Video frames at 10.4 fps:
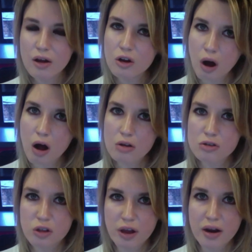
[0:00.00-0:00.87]

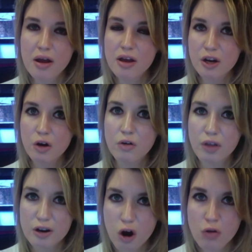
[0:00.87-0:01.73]
calls so that,
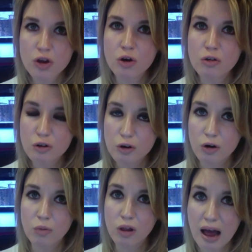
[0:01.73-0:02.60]
they know that
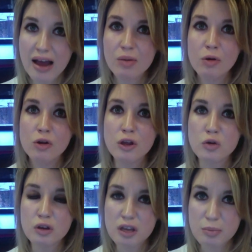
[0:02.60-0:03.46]
you're reliable, that you
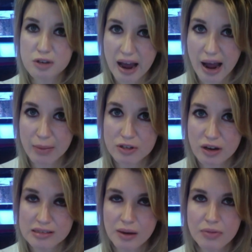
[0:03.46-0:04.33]
can keep tabs
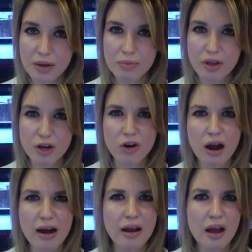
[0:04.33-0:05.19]
on something, that you're
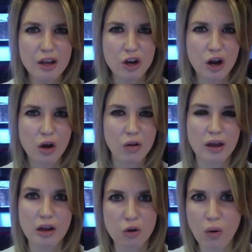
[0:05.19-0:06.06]
not,
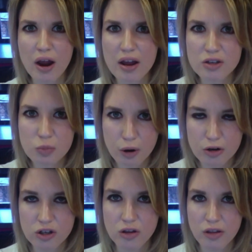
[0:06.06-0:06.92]
like a crazed
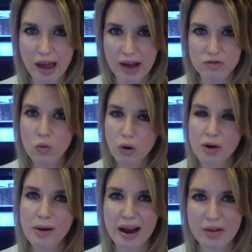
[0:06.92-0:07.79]
person that they have to
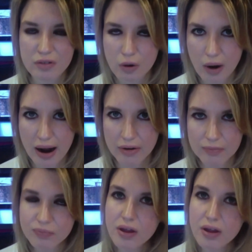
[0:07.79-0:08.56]
worry about having around.